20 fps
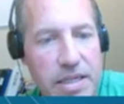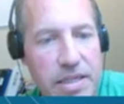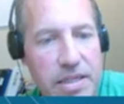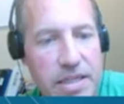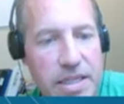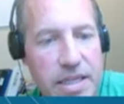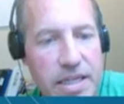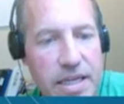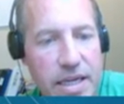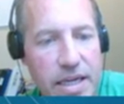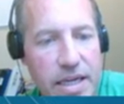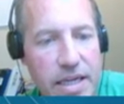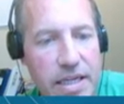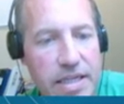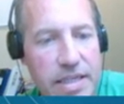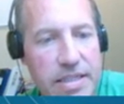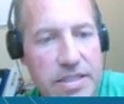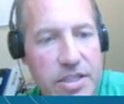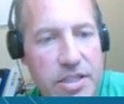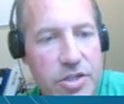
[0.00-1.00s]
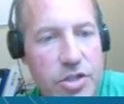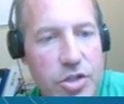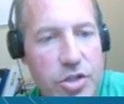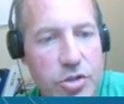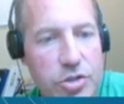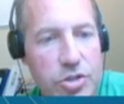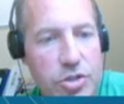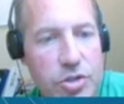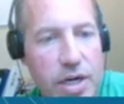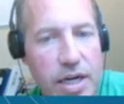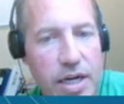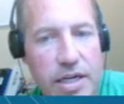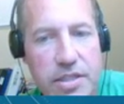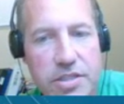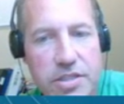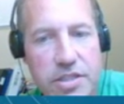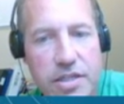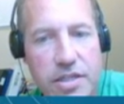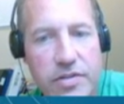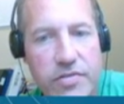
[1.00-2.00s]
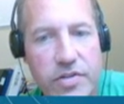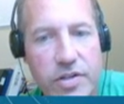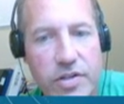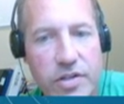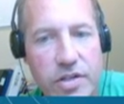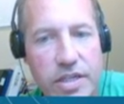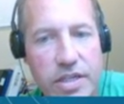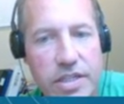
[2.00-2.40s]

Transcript: decay is a neutron is converting